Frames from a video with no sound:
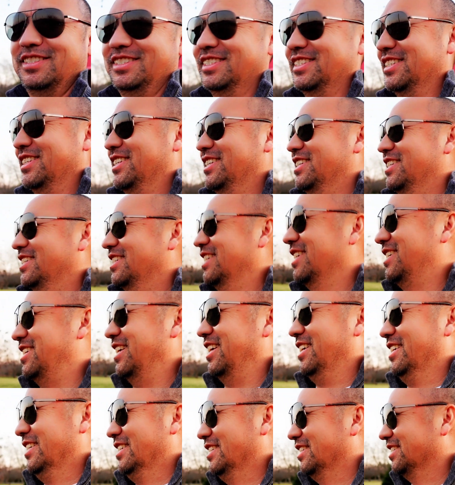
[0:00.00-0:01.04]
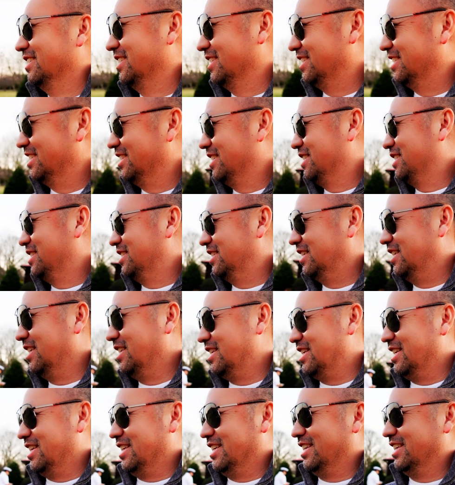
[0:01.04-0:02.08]
Oh, I'm about to
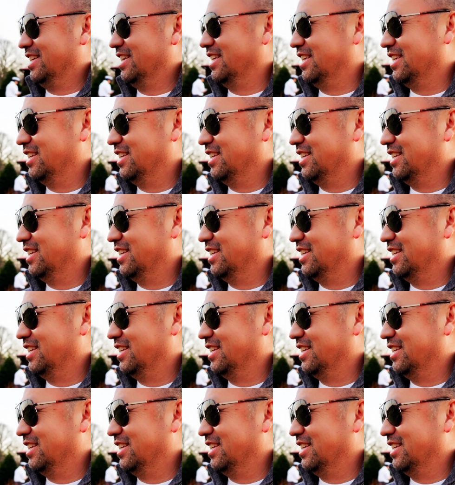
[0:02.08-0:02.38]
say.